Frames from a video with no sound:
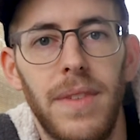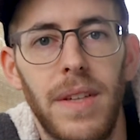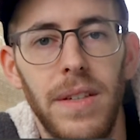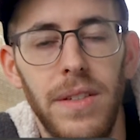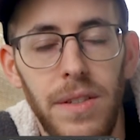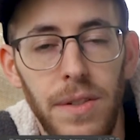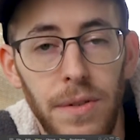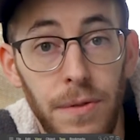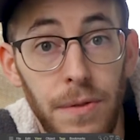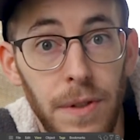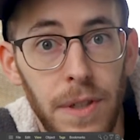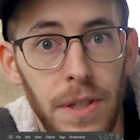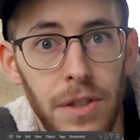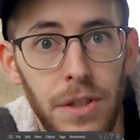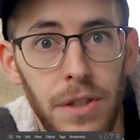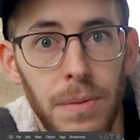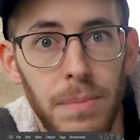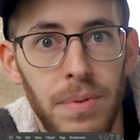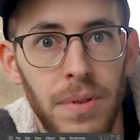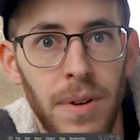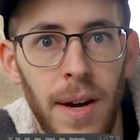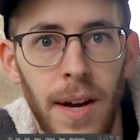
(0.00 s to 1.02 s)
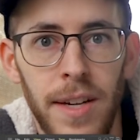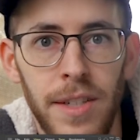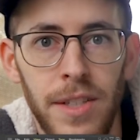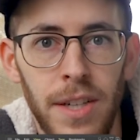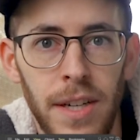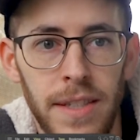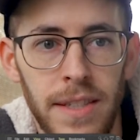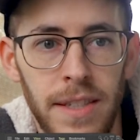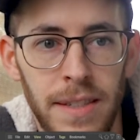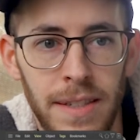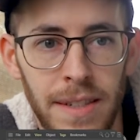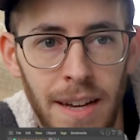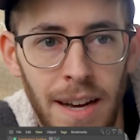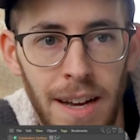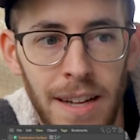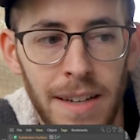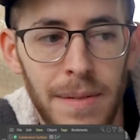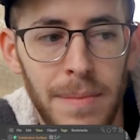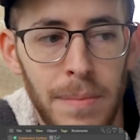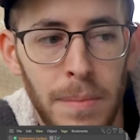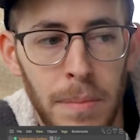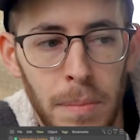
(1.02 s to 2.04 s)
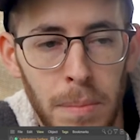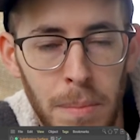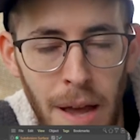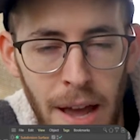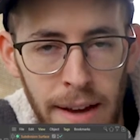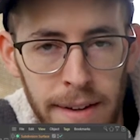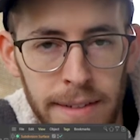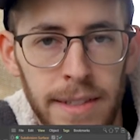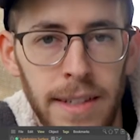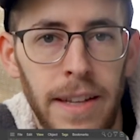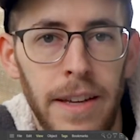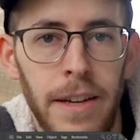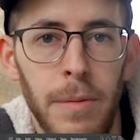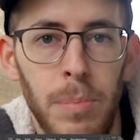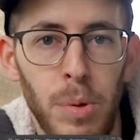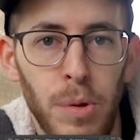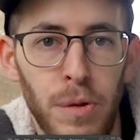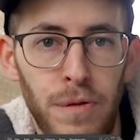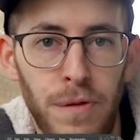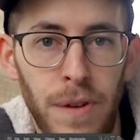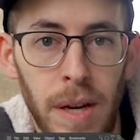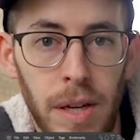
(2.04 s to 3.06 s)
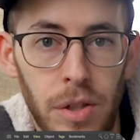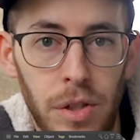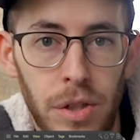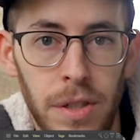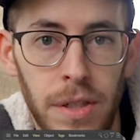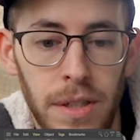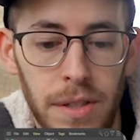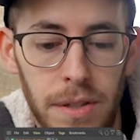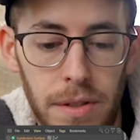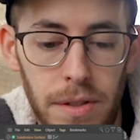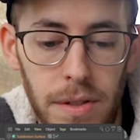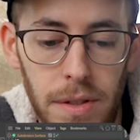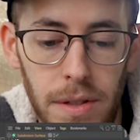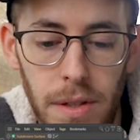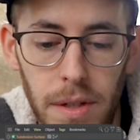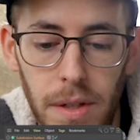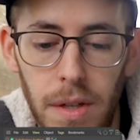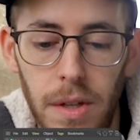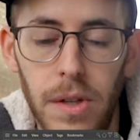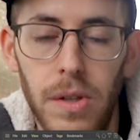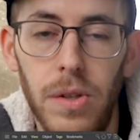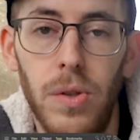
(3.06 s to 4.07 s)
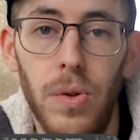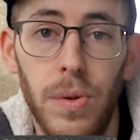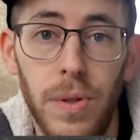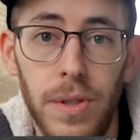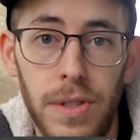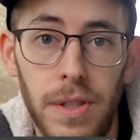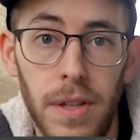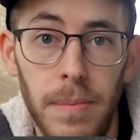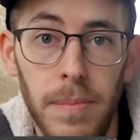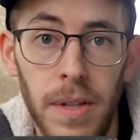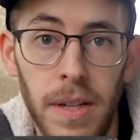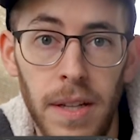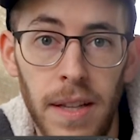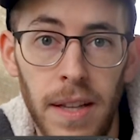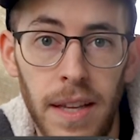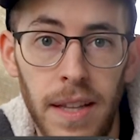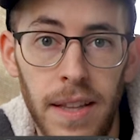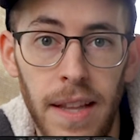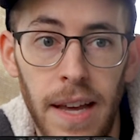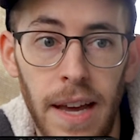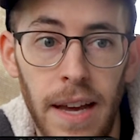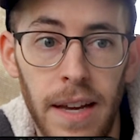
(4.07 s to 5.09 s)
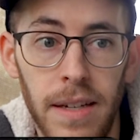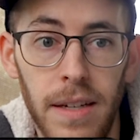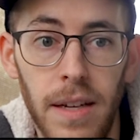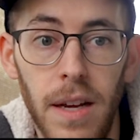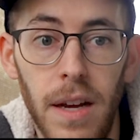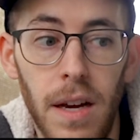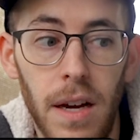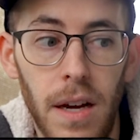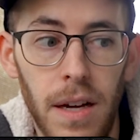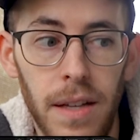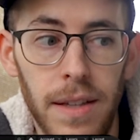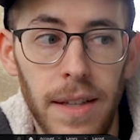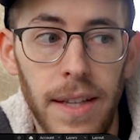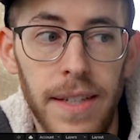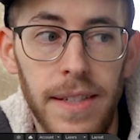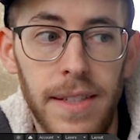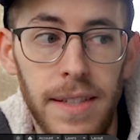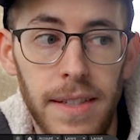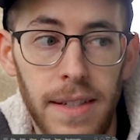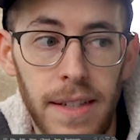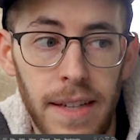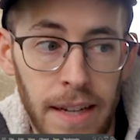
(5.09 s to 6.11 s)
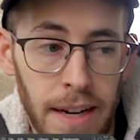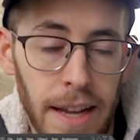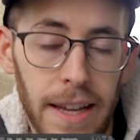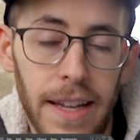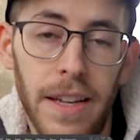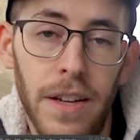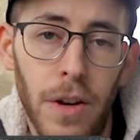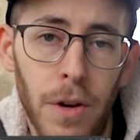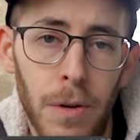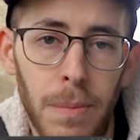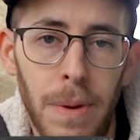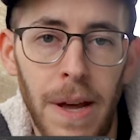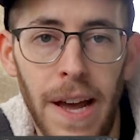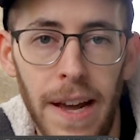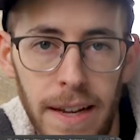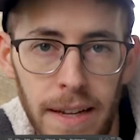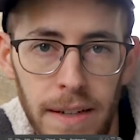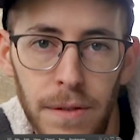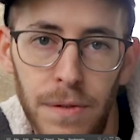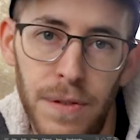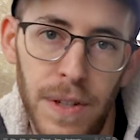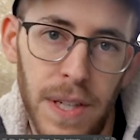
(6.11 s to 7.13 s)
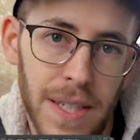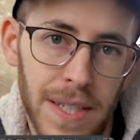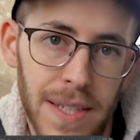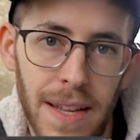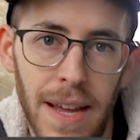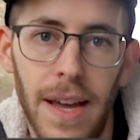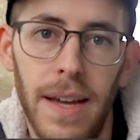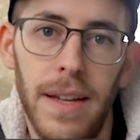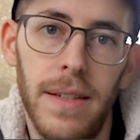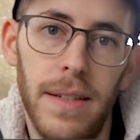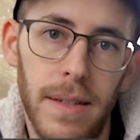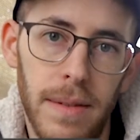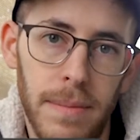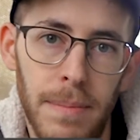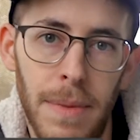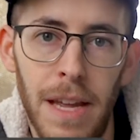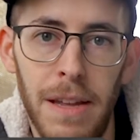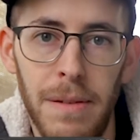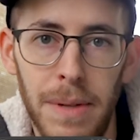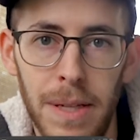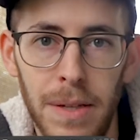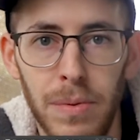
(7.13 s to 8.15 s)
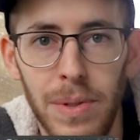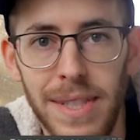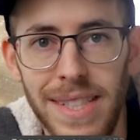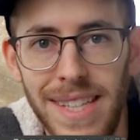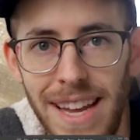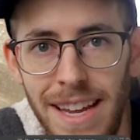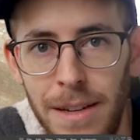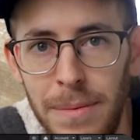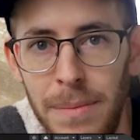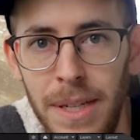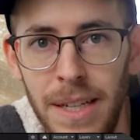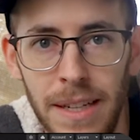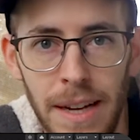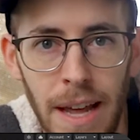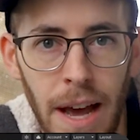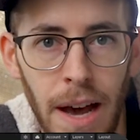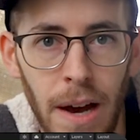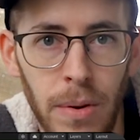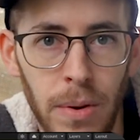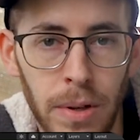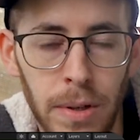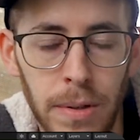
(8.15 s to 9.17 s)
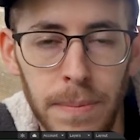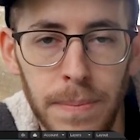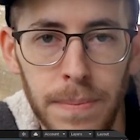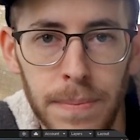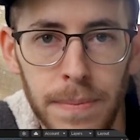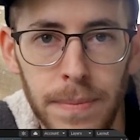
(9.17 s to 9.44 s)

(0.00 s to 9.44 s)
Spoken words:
to finish the project and not act like a perfectionist towards something like that, unless, and I can go back and fix that. Maybe it would take me an hour